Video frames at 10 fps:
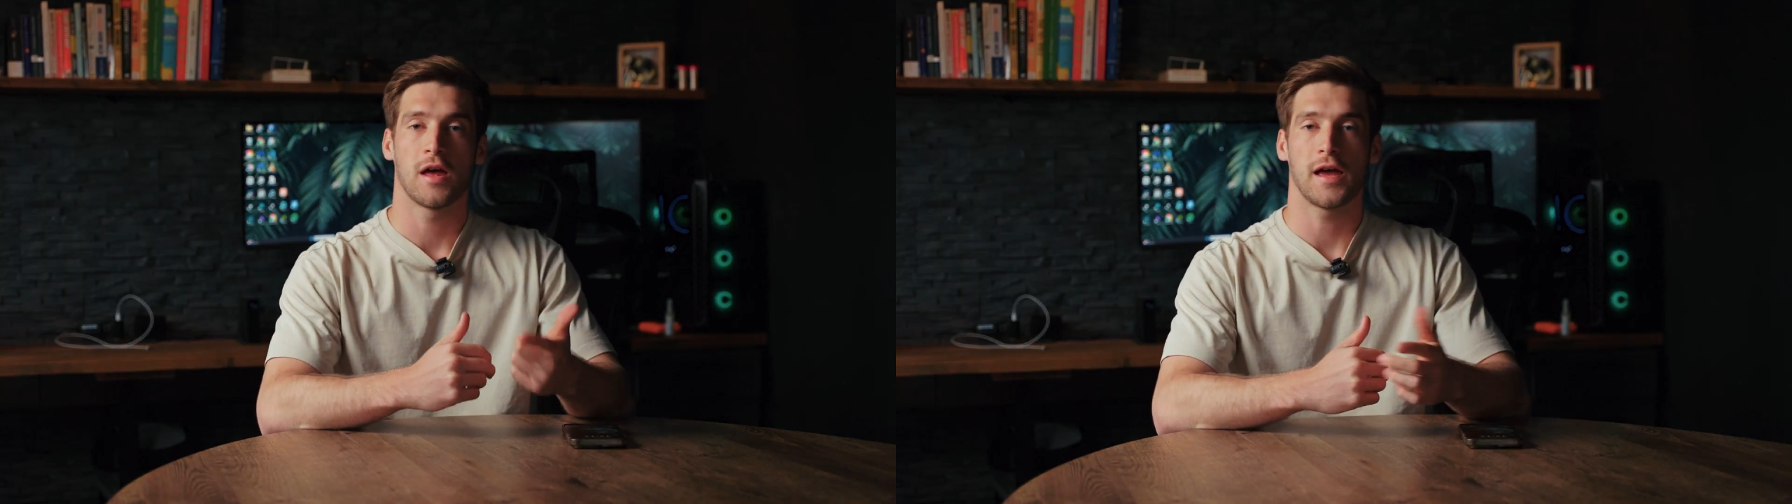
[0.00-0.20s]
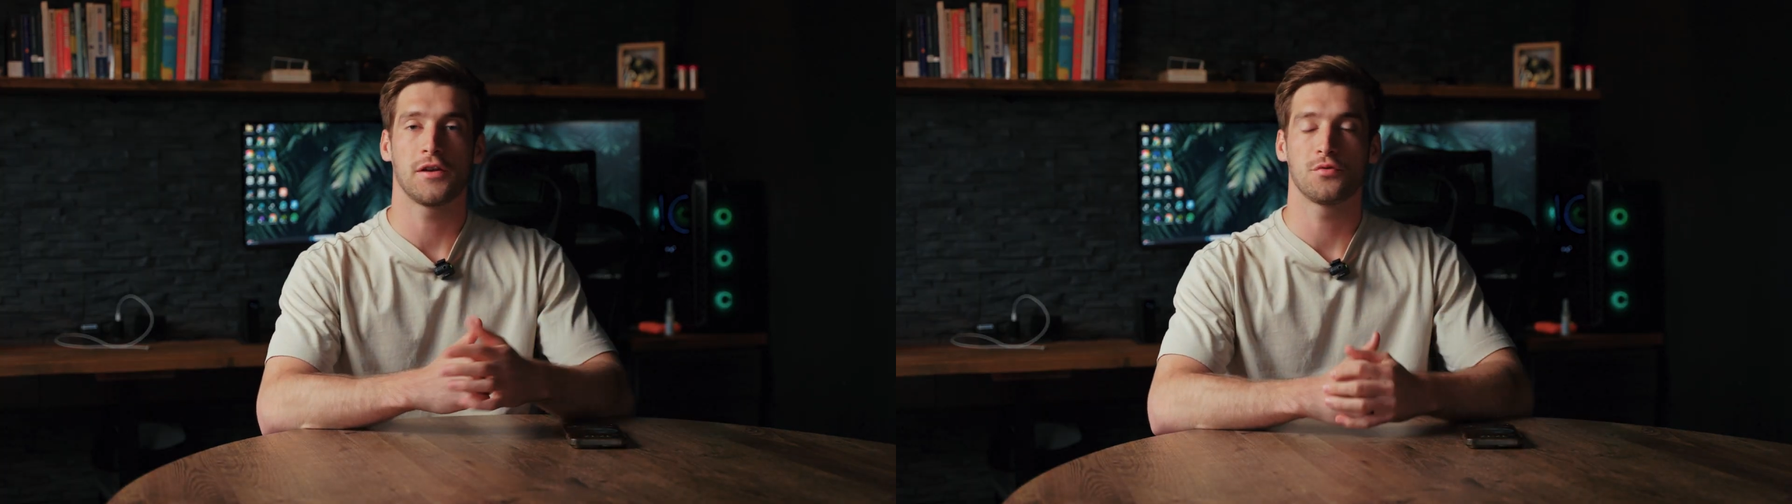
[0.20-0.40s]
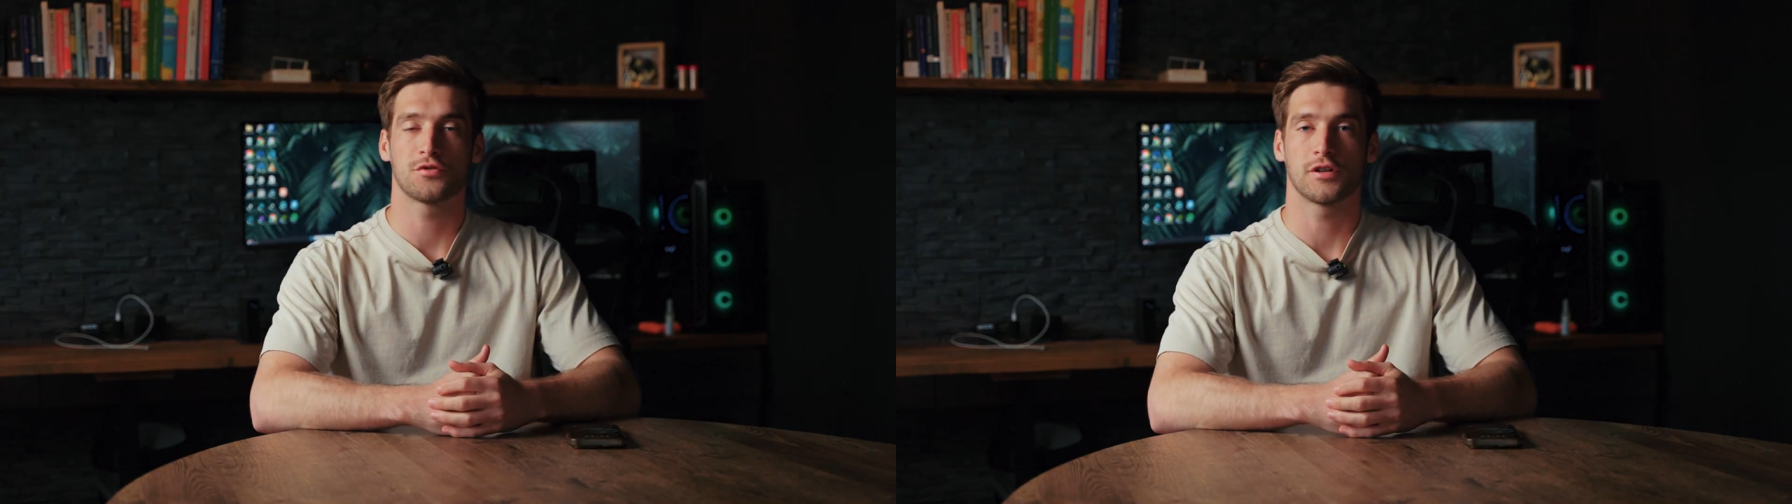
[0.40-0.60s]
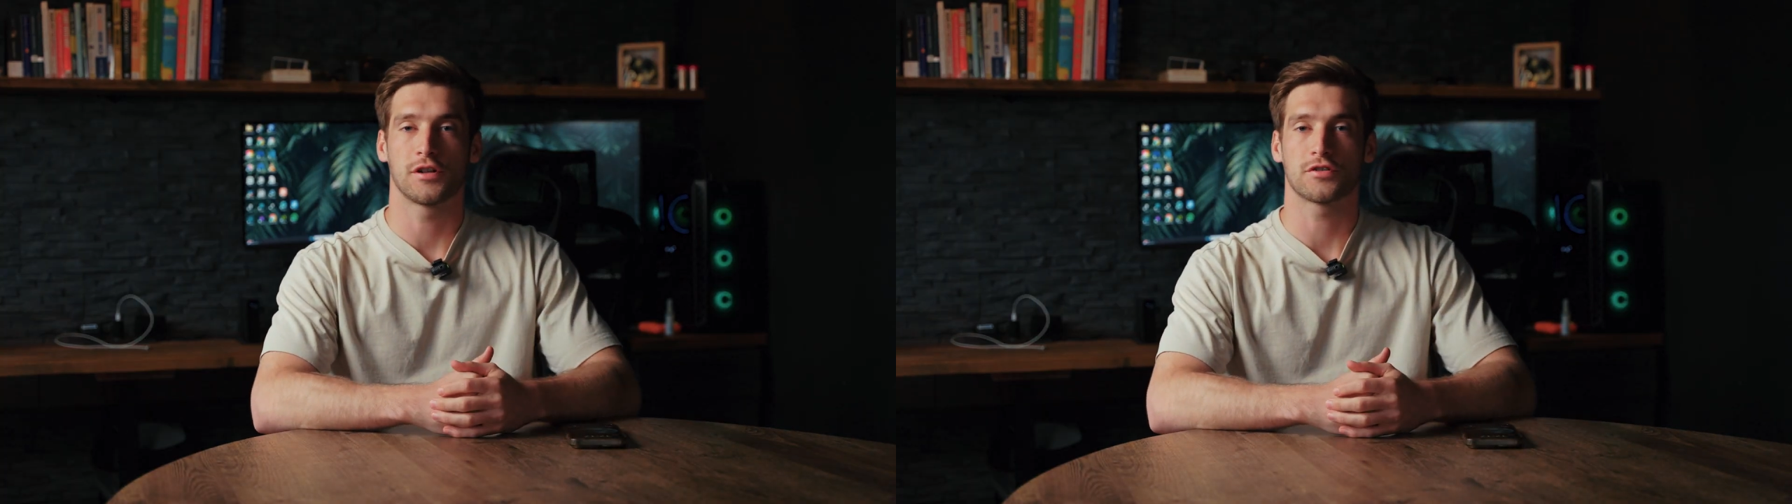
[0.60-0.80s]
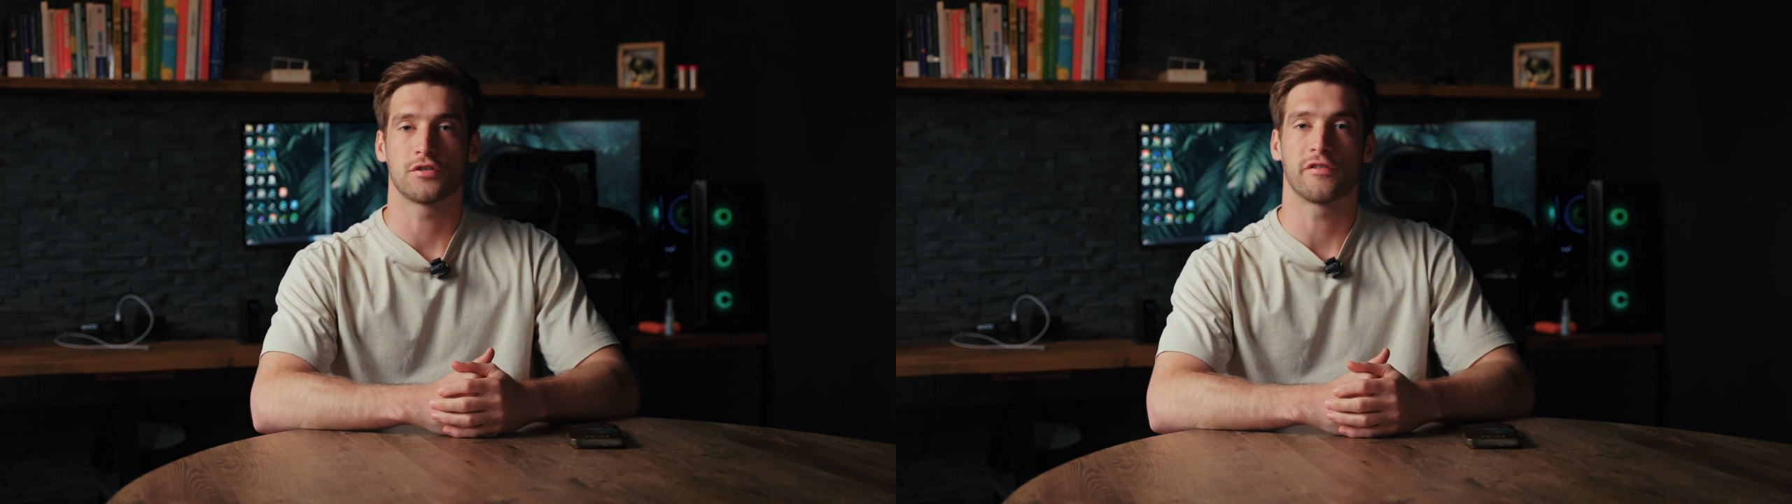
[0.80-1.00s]
and use your
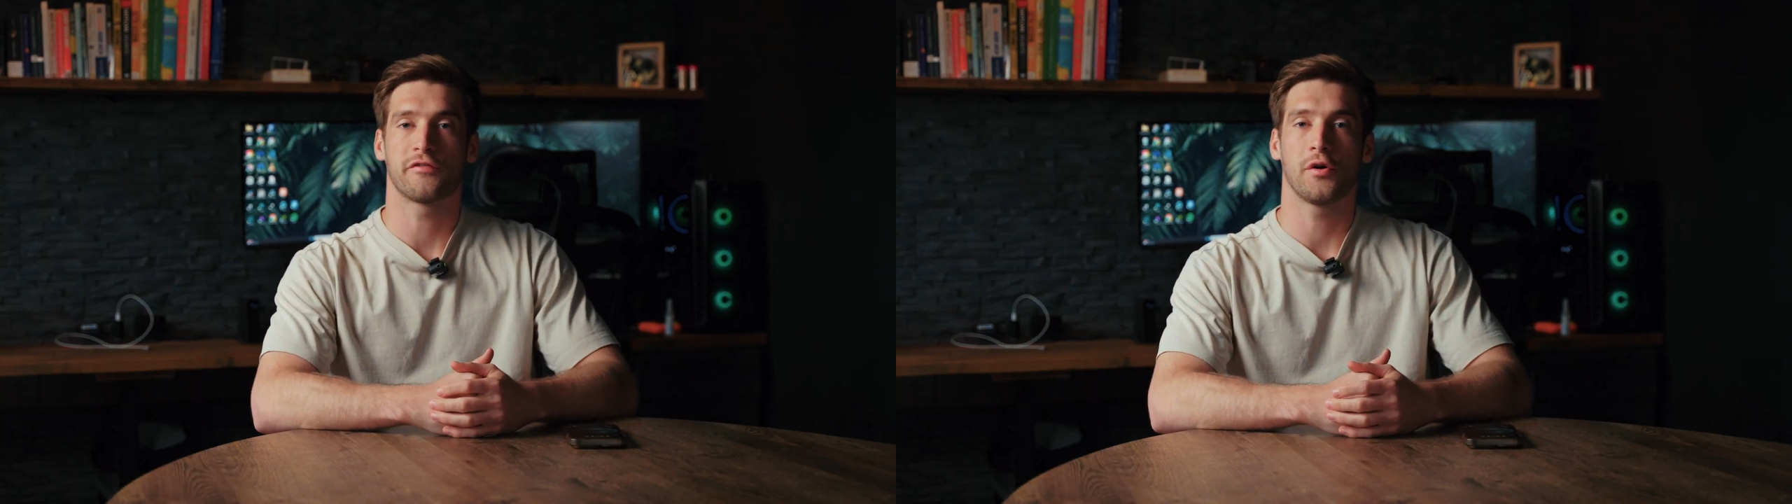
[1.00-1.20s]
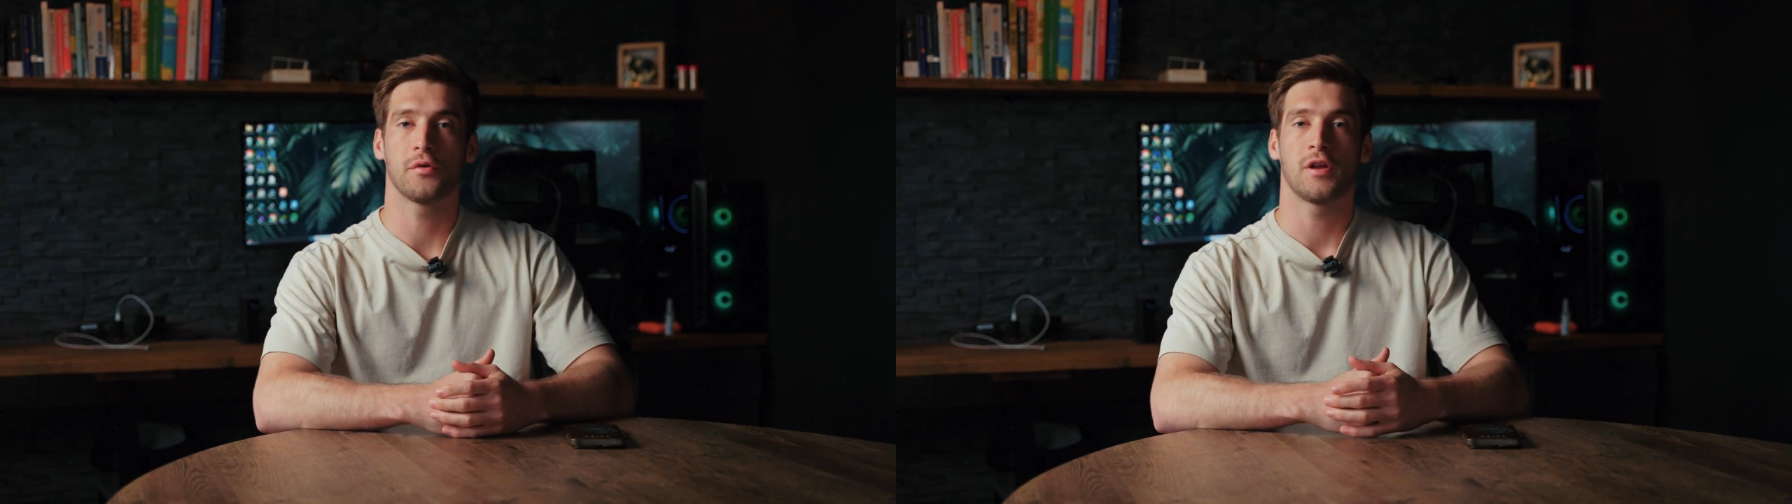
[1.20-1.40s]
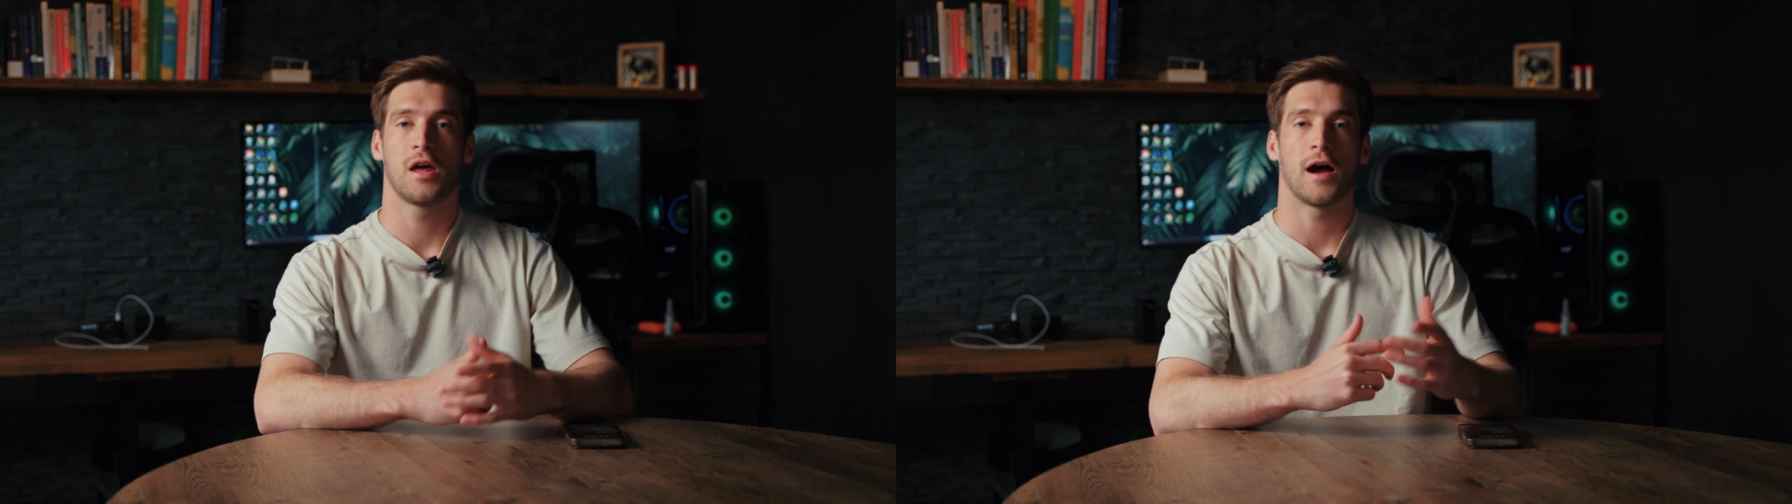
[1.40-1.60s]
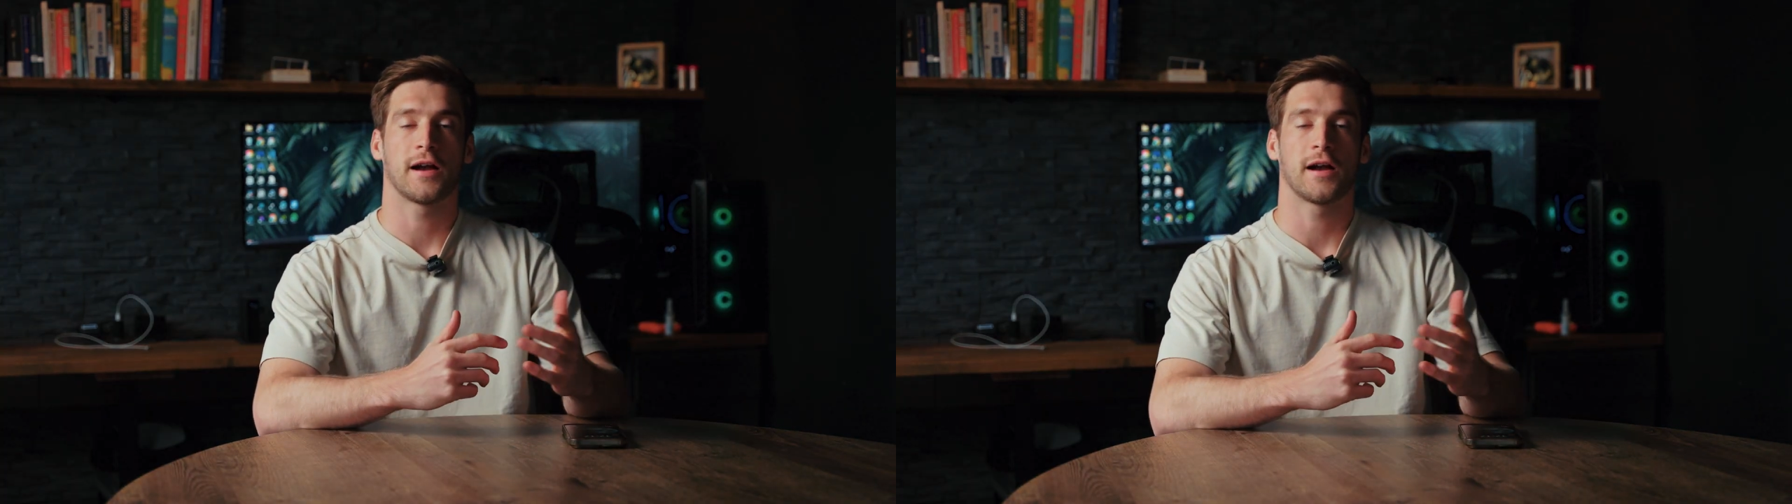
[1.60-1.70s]
LUTs on your phone,